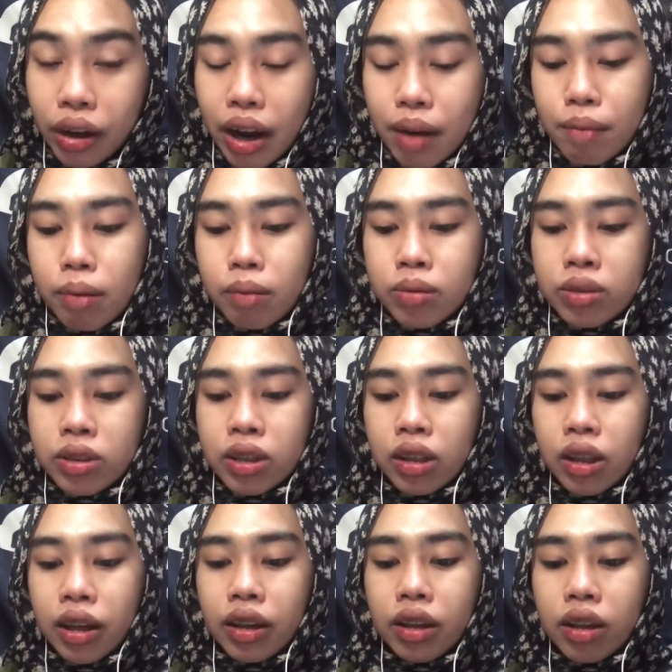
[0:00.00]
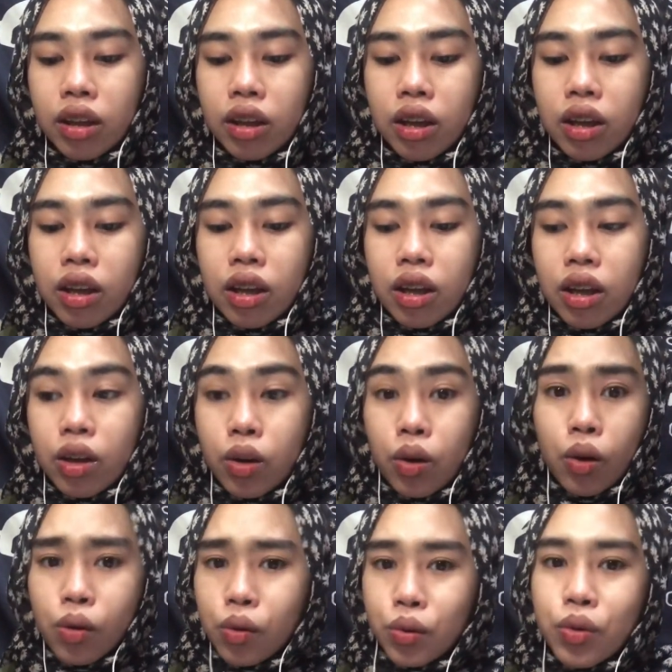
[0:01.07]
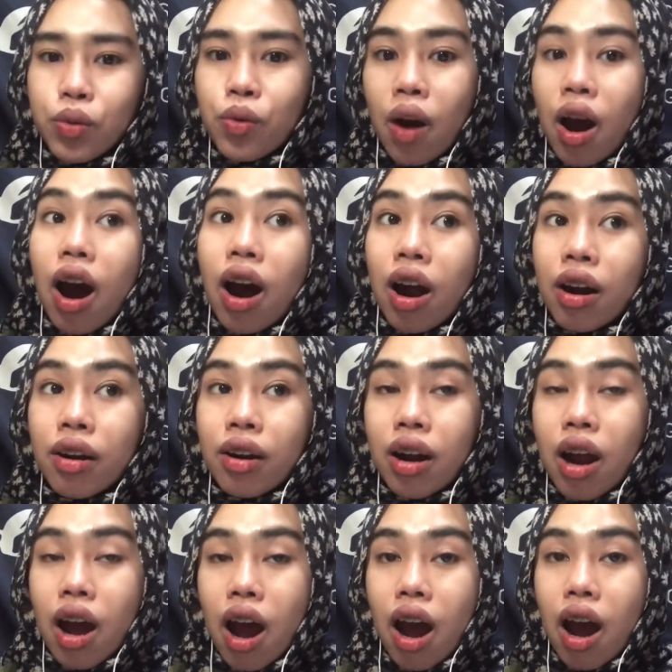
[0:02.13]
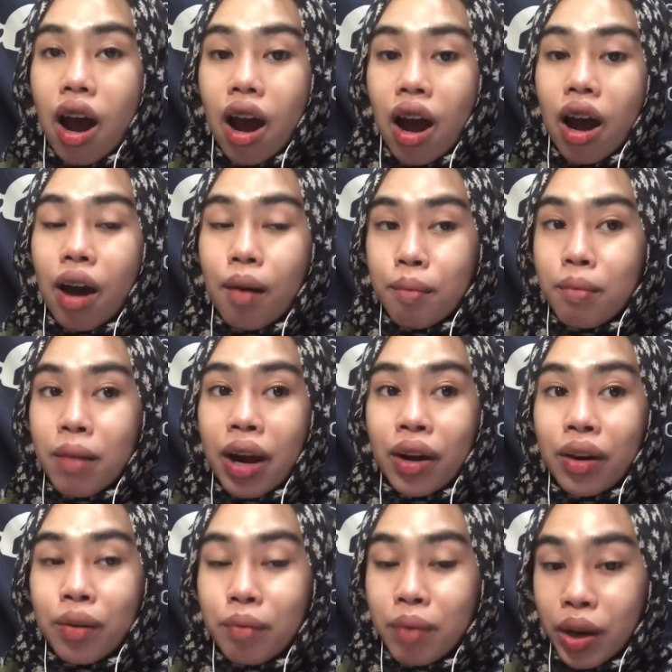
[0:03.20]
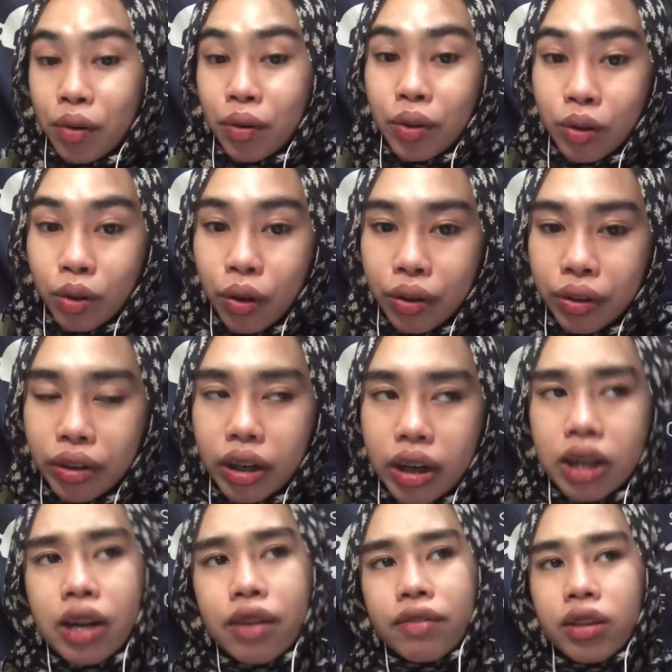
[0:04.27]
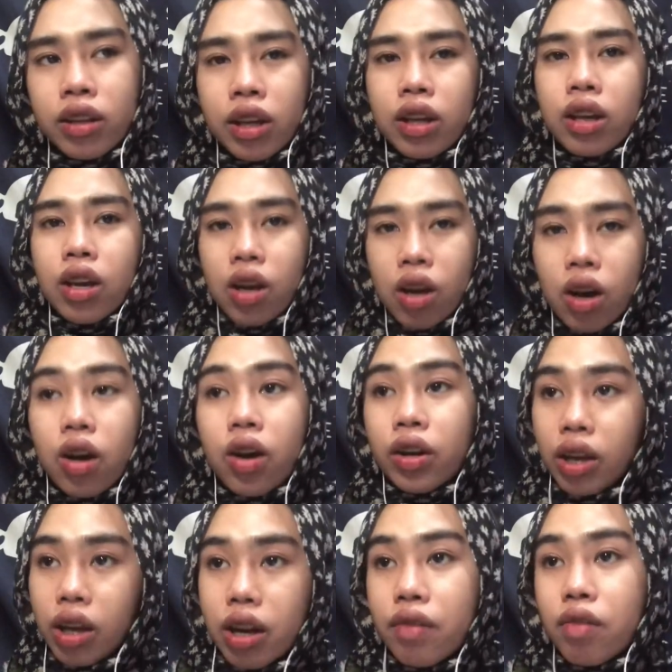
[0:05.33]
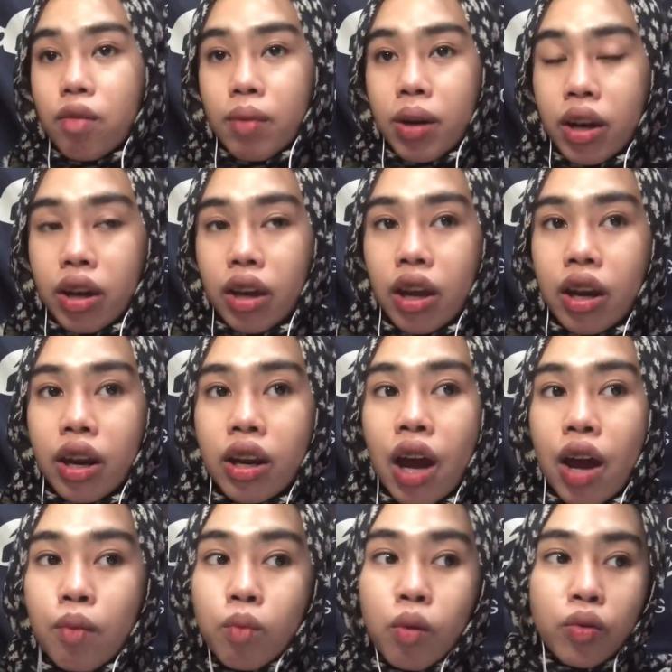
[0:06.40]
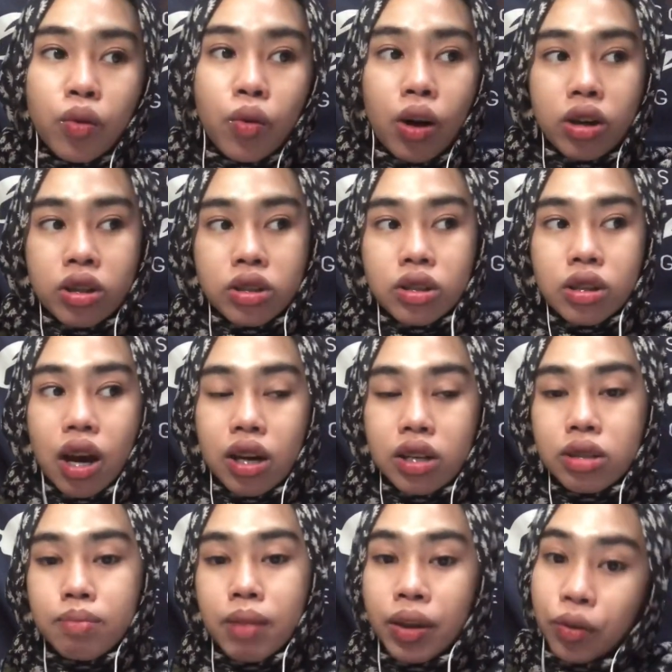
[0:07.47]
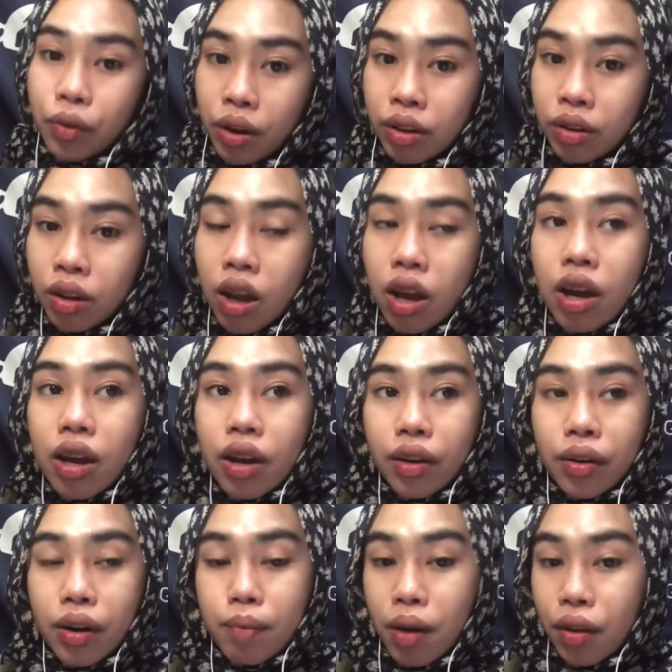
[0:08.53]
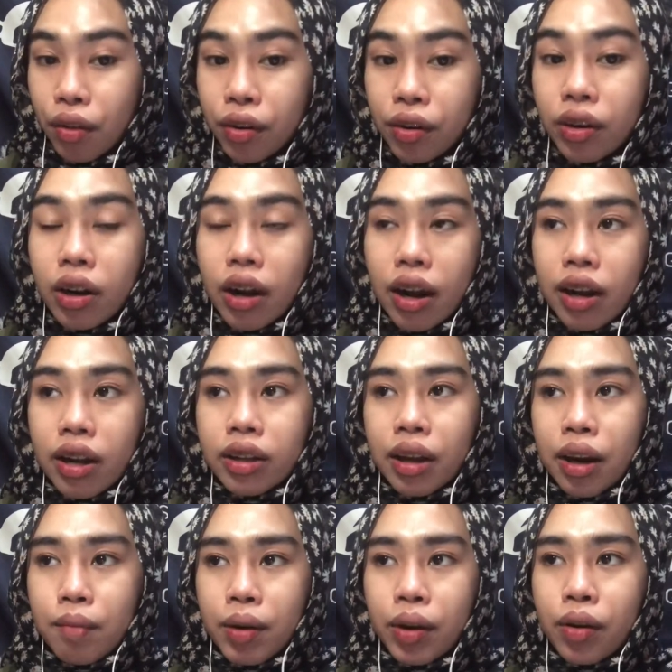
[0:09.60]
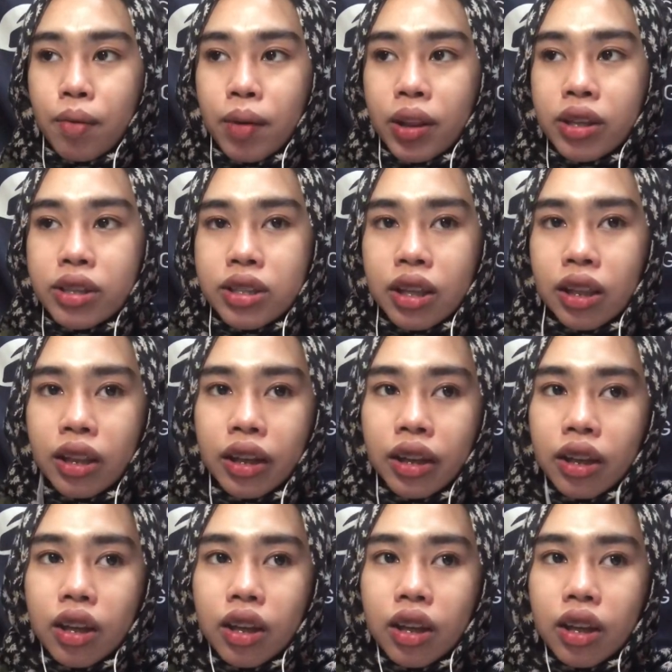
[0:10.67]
And my mom said like, no, you are my real daughter. And I feel like, okay, never mind. And then I moved to ask my grandmother, and then my grandmother said like,